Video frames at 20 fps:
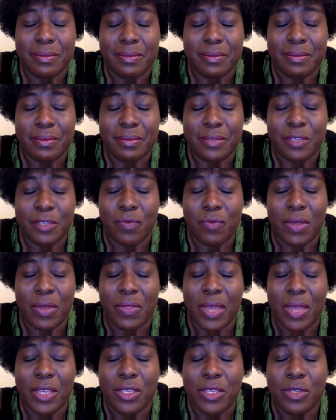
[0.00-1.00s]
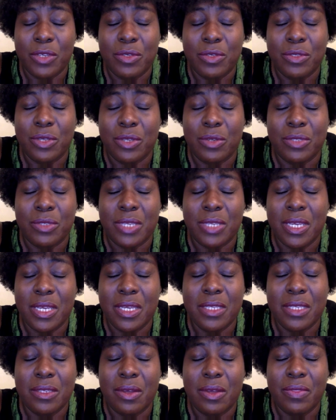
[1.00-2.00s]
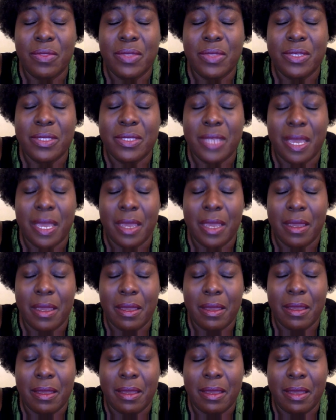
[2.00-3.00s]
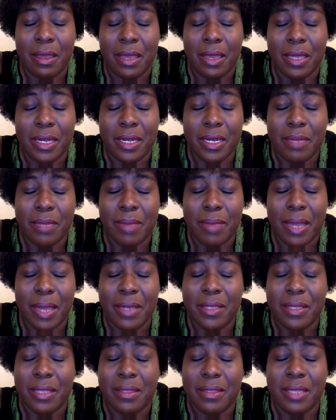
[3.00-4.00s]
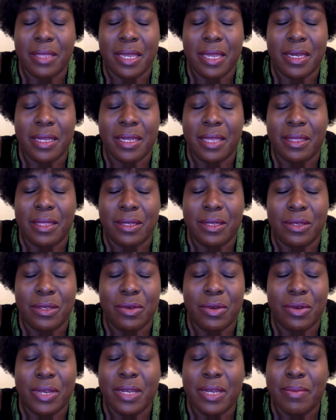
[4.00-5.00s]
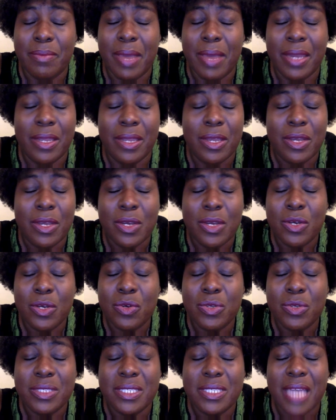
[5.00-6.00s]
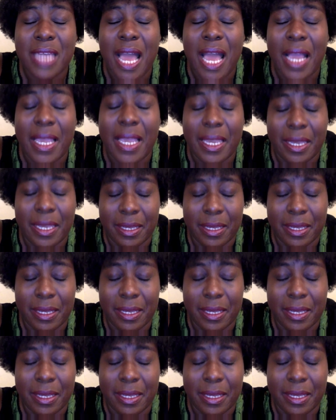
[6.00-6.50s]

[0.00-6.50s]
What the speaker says: So, Father, I use those keys on this day. And anybody that's standing at the door, anybody who is knocking,